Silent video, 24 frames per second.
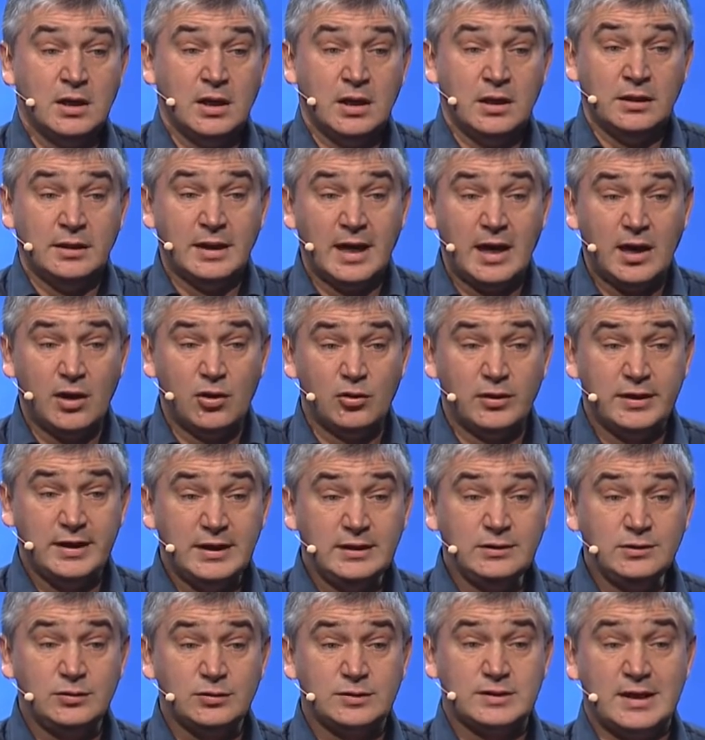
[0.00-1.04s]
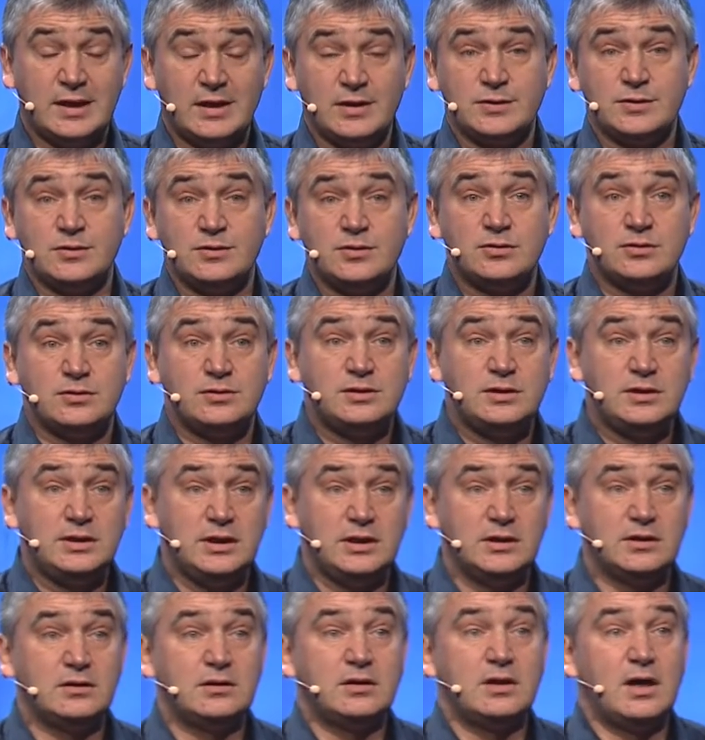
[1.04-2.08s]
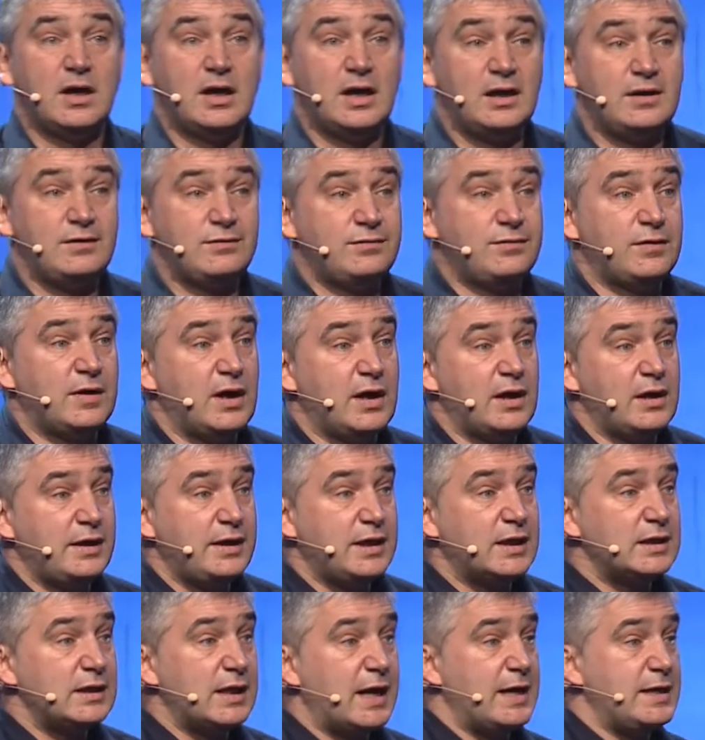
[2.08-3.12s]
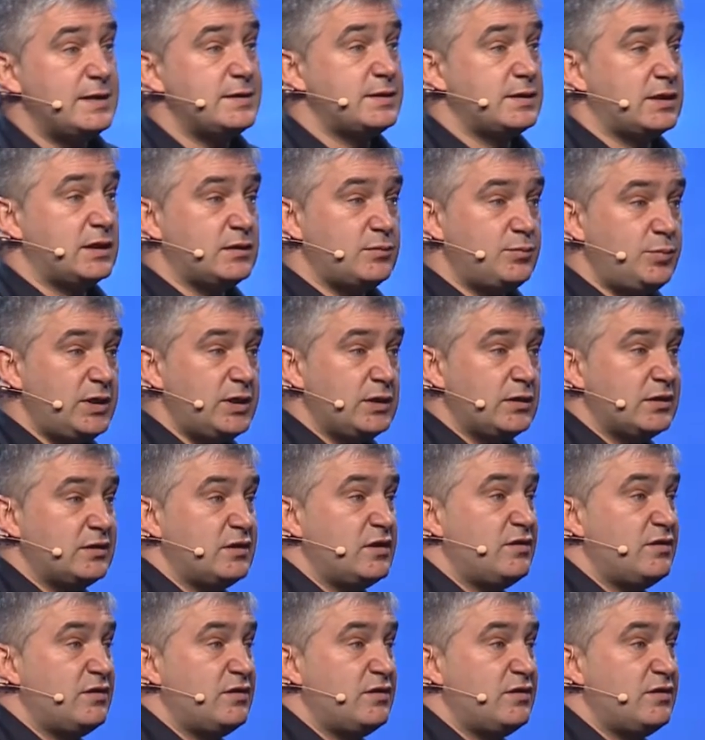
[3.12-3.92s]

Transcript: Now, in 2013, I've realized that being an